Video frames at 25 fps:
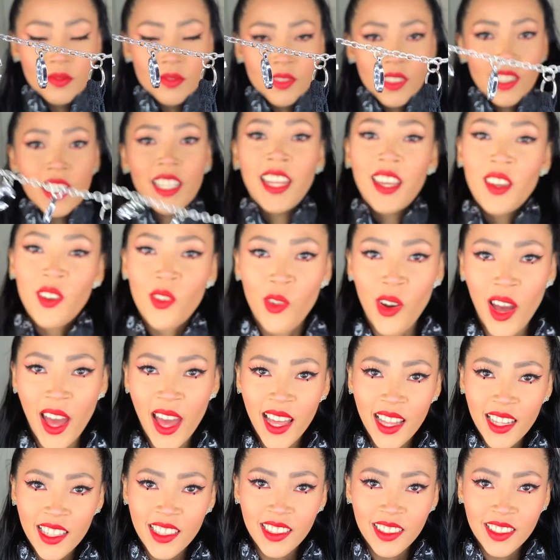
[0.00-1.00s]
Like what?
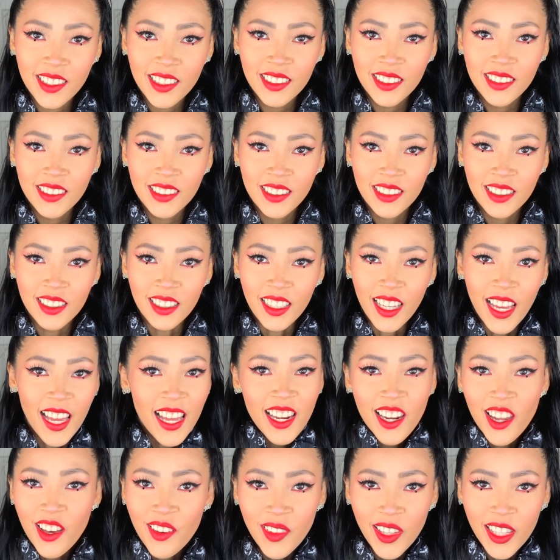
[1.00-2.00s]
I
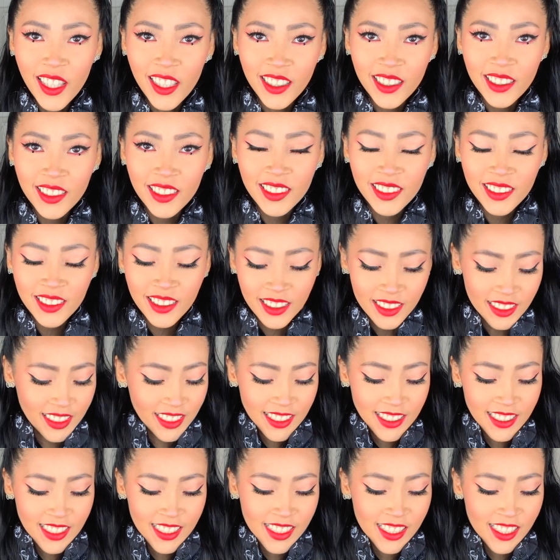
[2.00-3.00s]
love it. This
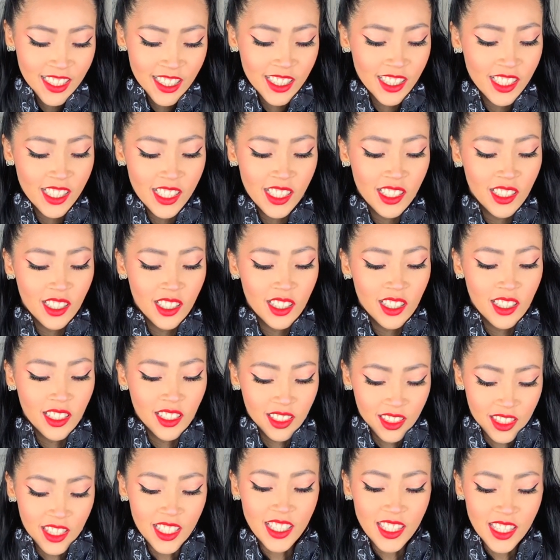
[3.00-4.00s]

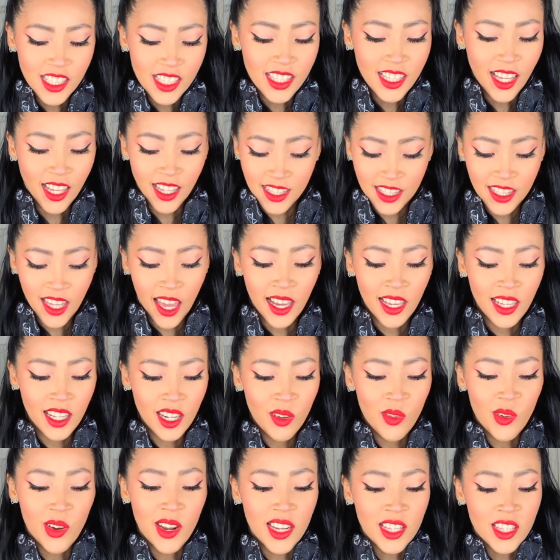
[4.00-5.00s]
is exactly
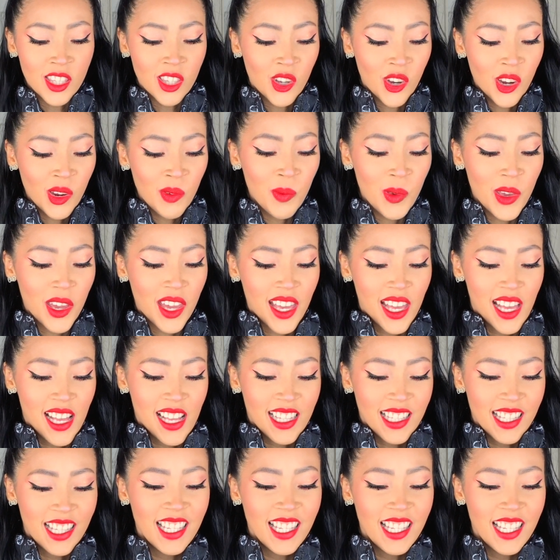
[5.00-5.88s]
what a Scorpio is.